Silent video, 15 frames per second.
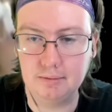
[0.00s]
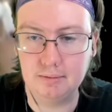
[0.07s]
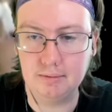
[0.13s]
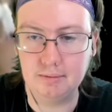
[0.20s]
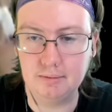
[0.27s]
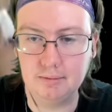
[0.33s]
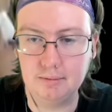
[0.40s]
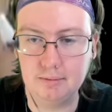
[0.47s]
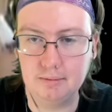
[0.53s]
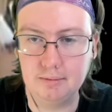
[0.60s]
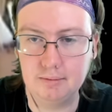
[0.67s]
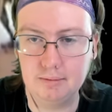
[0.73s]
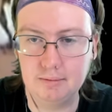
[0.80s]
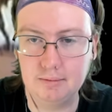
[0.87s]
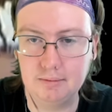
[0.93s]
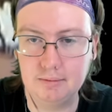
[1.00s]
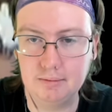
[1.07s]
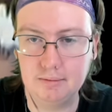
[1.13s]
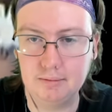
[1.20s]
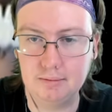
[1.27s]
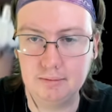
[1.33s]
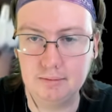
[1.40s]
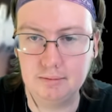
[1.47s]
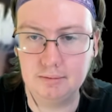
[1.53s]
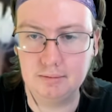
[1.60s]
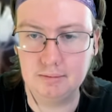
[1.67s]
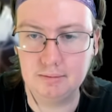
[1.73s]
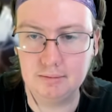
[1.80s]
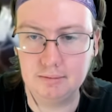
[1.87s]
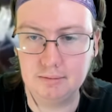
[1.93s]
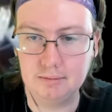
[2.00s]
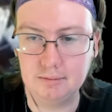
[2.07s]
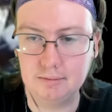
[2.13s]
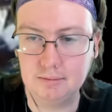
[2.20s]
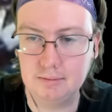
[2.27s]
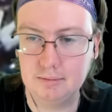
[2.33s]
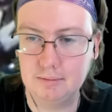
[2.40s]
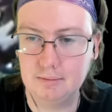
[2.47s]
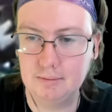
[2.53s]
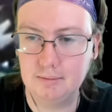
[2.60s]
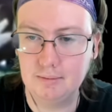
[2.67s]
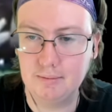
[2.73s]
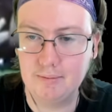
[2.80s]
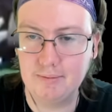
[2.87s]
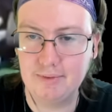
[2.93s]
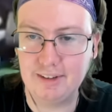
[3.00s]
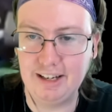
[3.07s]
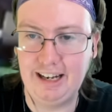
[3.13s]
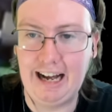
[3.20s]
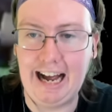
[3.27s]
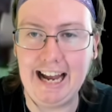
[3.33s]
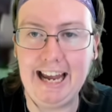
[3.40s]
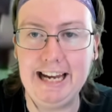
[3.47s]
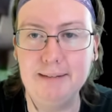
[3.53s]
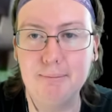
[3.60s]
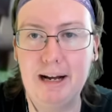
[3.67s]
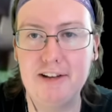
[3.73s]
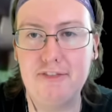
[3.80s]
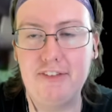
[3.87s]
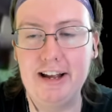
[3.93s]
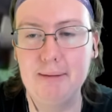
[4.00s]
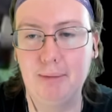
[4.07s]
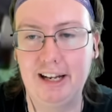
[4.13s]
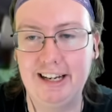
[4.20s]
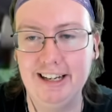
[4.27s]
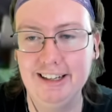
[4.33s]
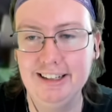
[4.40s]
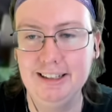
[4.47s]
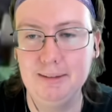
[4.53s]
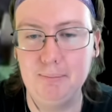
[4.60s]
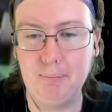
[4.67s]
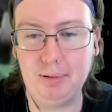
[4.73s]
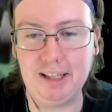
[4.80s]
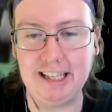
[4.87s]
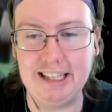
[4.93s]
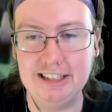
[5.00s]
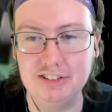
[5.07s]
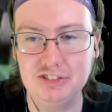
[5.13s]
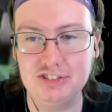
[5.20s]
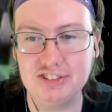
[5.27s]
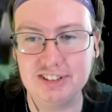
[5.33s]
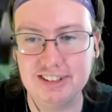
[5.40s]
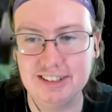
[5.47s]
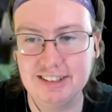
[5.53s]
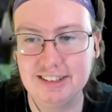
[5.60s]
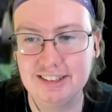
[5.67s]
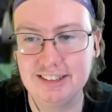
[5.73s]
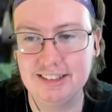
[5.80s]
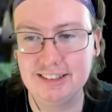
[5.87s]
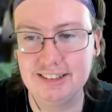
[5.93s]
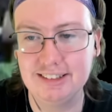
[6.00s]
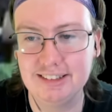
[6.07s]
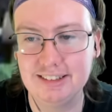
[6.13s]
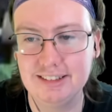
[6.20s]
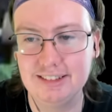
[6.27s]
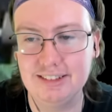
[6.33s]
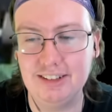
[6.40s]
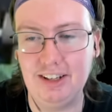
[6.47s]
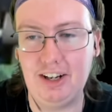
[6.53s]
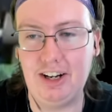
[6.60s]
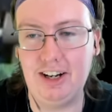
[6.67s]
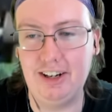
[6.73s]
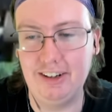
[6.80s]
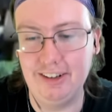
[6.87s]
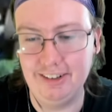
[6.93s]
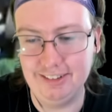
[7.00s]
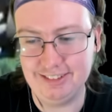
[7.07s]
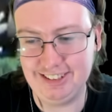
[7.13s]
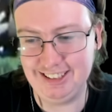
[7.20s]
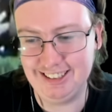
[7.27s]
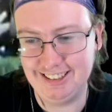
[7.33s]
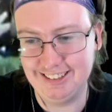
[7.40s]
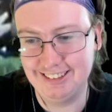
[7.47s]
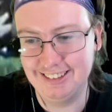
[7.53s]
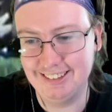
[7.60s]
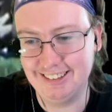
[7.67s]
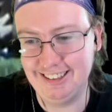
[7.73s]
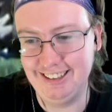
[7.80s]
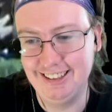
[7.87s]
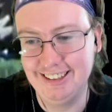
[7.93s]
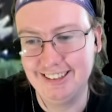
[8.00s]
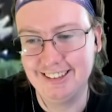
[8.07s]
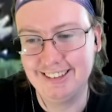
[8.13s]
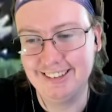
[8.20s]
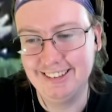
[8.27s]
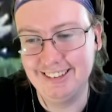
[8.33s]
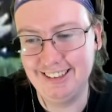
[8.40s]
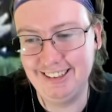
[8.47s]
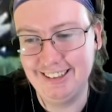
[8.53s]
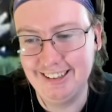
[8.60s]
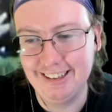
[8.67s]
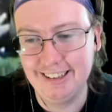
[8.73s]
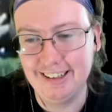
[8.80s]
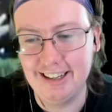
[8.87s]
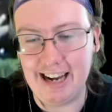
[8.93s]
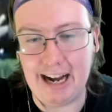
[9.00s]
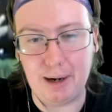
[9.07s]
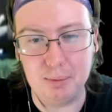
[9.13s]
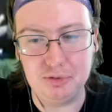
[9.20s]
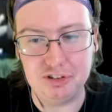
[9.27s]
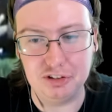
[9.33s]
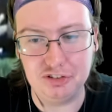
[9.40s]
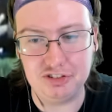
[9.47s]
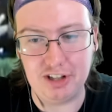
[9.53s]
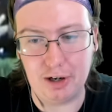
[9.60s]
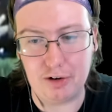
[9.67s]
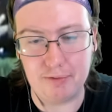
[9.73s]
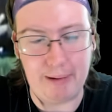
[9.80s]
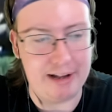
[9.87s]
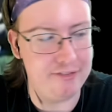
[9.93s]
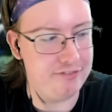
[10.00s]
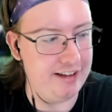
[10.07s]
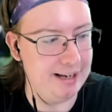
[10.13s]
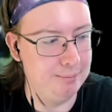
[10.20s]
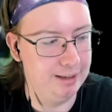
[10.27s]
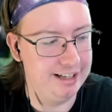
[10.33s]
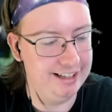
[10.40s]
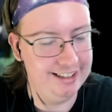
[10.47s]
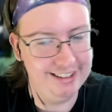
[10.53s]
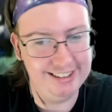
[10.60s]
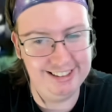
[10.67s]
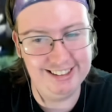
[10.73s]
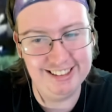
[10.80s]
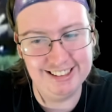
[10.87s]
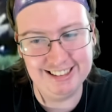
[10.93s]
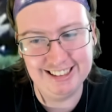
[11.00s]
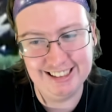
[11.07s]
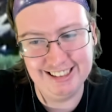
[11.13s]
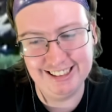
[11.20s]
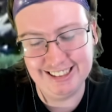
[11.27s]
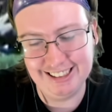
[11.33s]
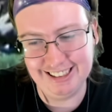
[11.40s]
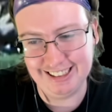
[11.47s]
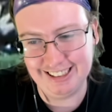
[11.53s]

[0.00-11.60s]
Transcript: He's hoping the wind will carry him up in the sky to Button Moon. I hate He's my family. wanted to go there Please. to see what he can see. Oh, oh dear. Oh, never mind. Now I'm the still stuck with my family. Mr. Spoon to Button Moon.